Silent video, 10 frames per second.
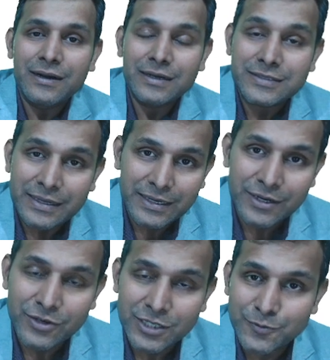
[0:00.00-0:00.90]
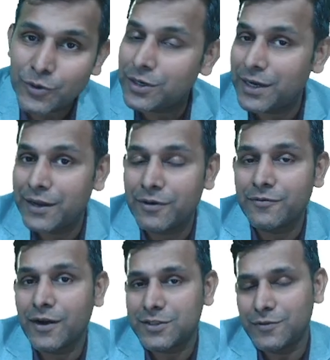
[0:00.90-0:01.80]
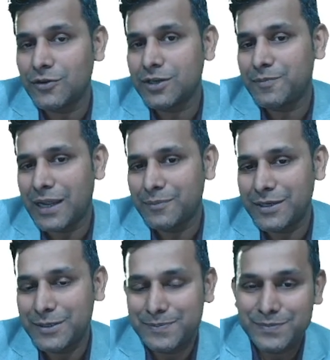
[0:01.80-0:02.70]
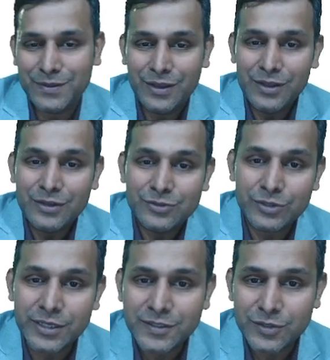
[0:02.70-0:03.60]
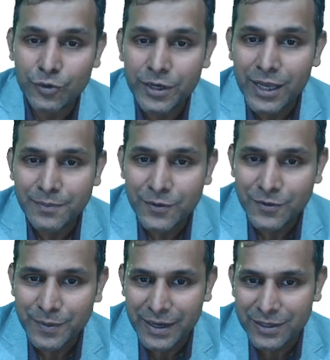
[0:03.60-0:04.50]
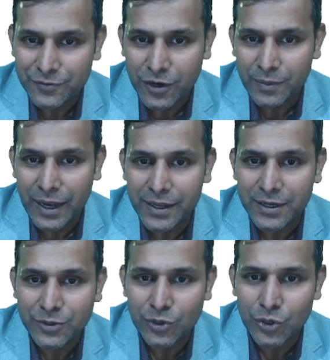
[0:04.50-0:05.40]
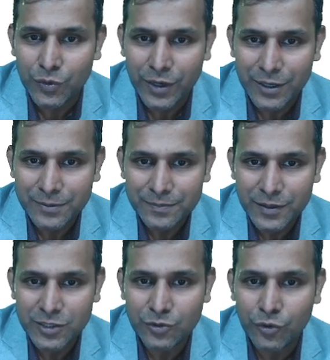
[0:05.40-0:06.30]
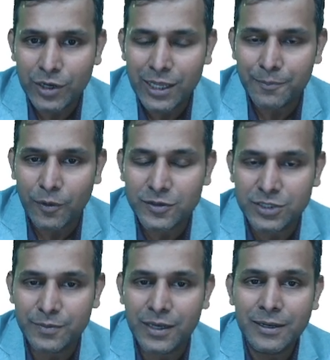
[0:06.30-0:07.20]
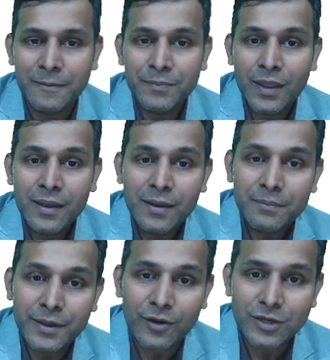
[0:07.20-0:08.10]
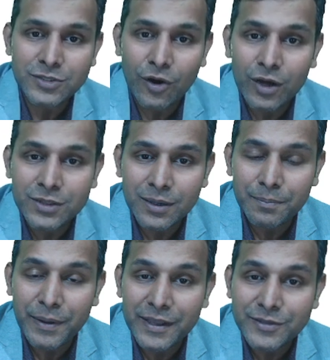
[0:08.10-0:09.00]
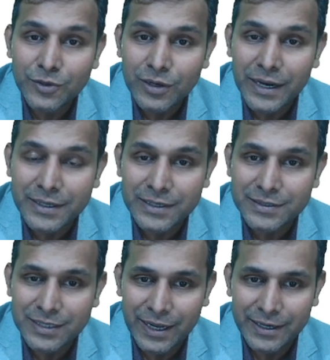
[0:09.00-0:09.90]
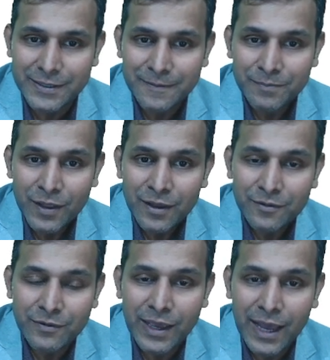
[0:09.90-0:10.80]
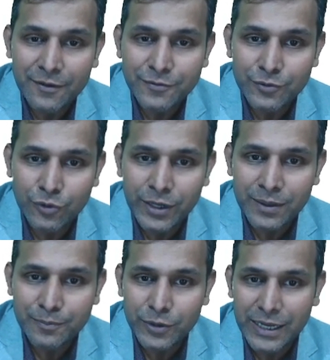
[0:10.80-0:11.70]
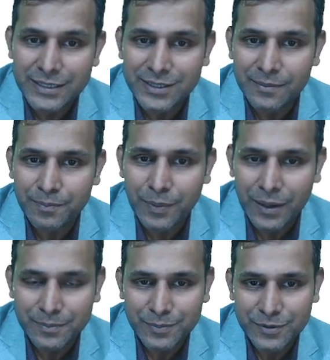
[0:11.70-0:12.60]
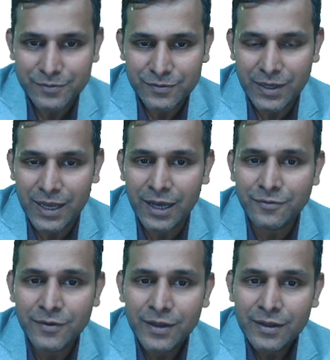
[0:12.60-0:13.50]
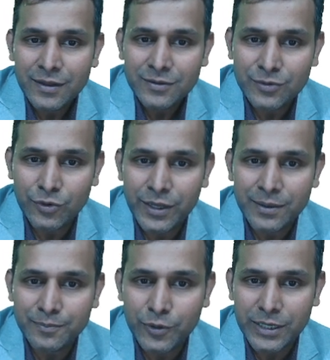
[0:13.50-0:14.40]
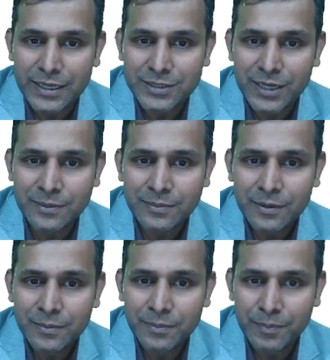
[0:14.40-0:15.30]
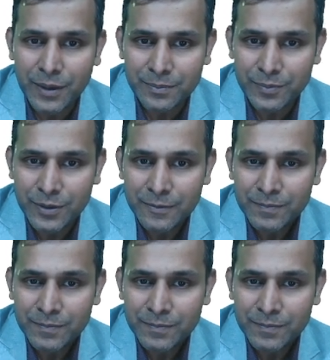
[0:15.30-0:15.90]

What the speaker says: a secondary transport never works without a primary. So this sodium movement from higher to lower is only possible because on the basolateral side we have sodium potassium pump. We have sodium potassium pump.